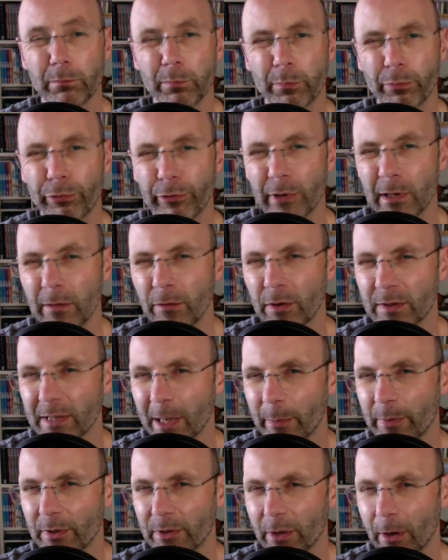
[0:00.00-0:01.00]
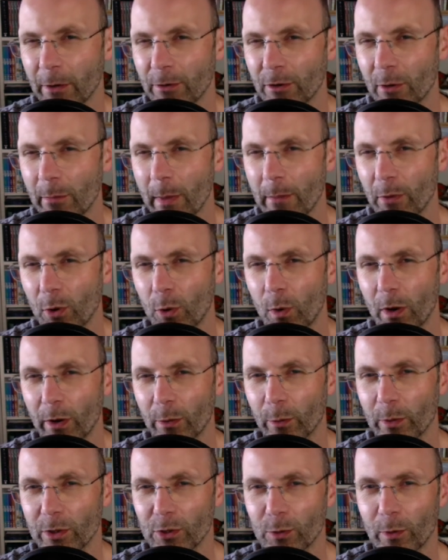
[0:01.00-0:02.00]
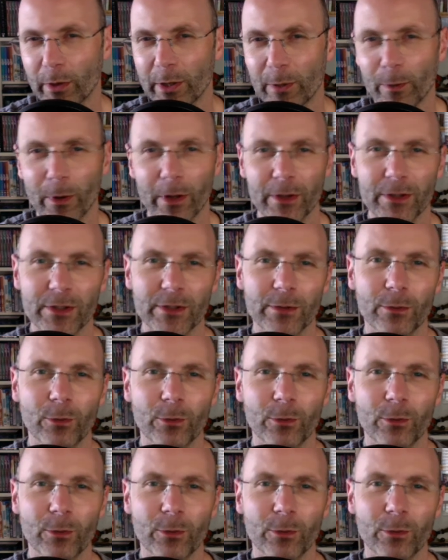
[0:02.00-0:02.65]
previous episode, can't remember quite which one it was,